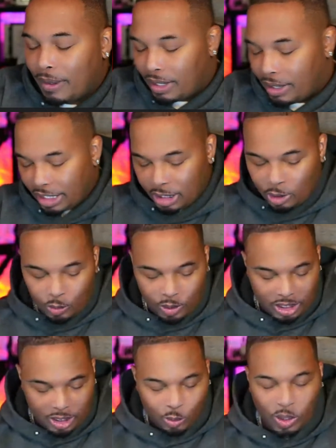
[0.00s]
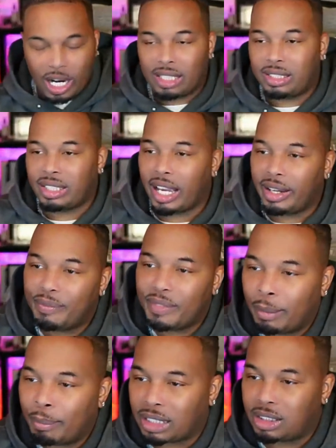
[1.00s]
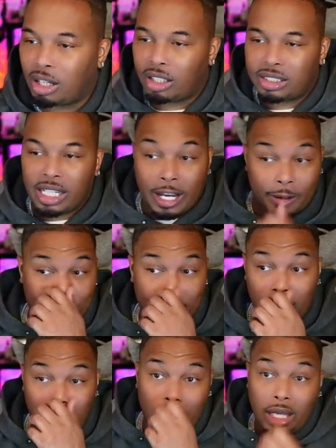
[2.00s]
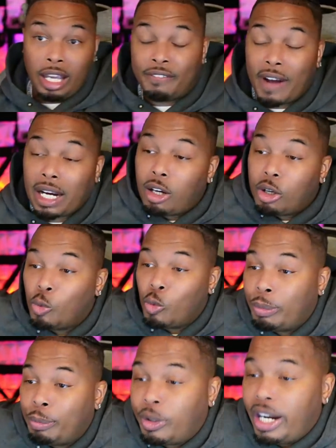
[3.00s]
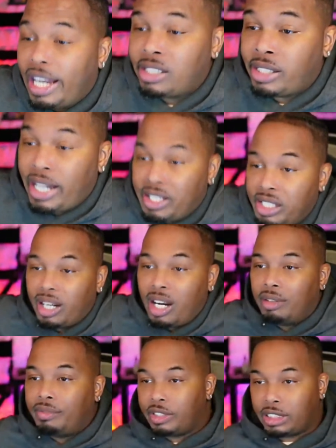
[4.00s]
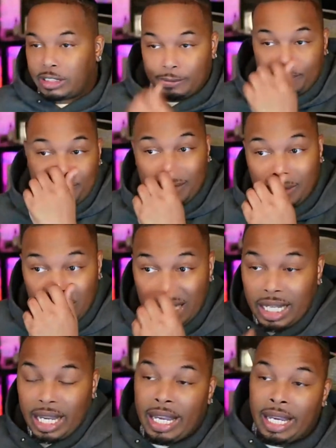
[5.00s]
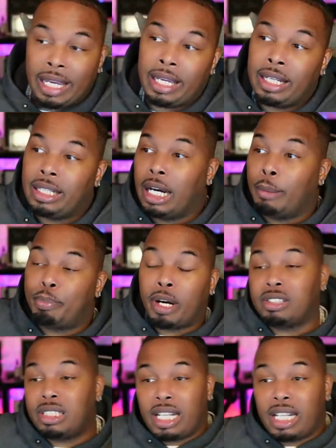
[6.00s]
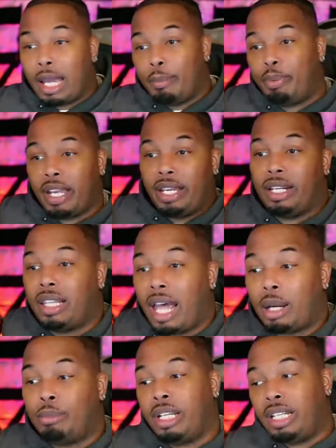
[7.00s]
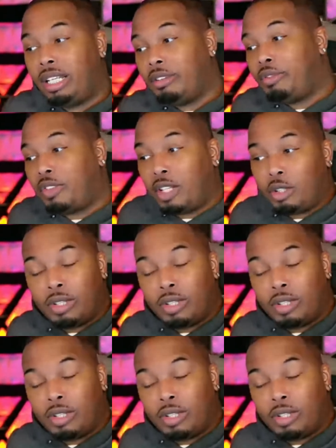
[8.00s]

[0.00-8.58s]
This is what I say in my talks now. If I go to one more education conference and a person that got paid a lot of money to get flown